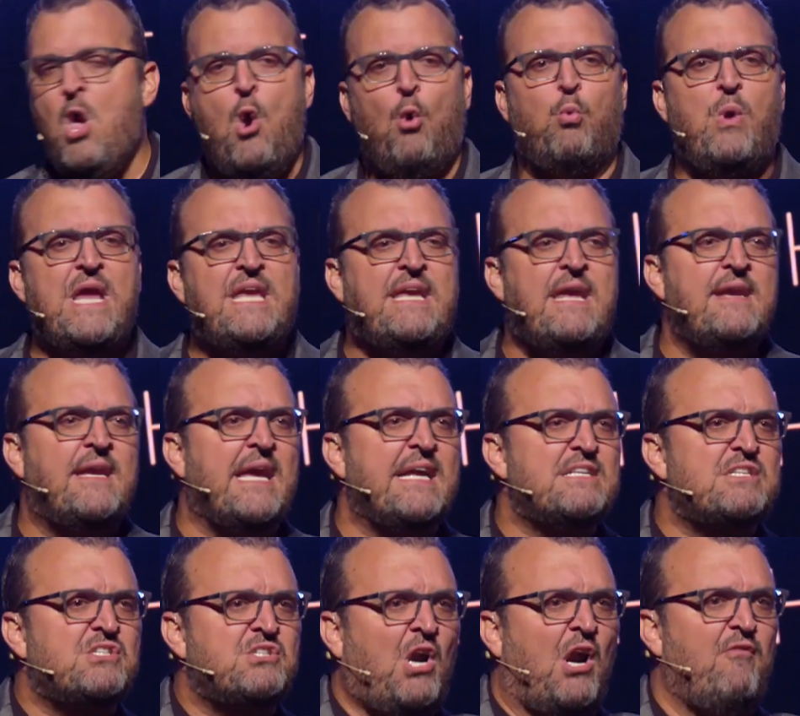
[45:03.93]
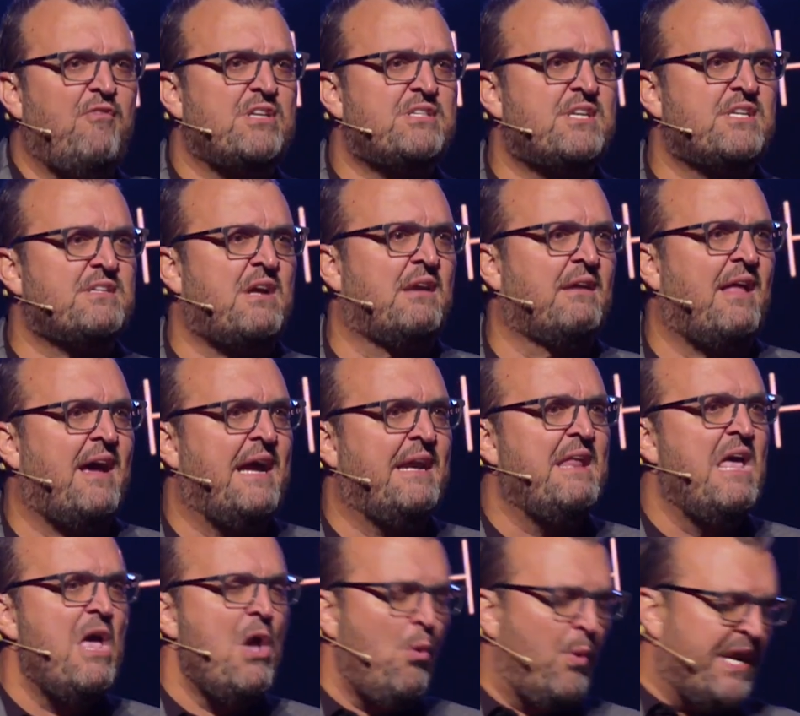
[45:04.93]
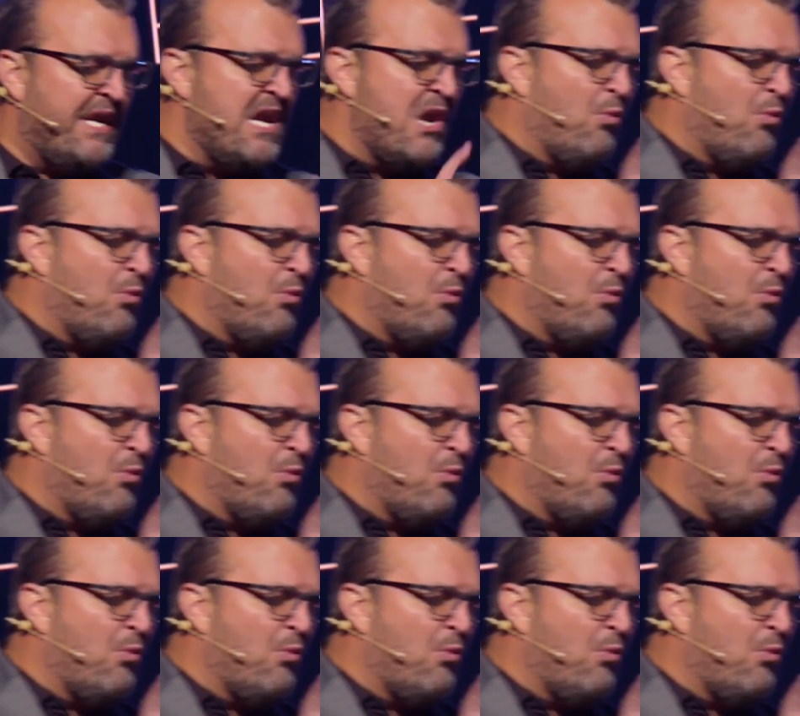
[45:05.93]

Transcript: We can get services online. We can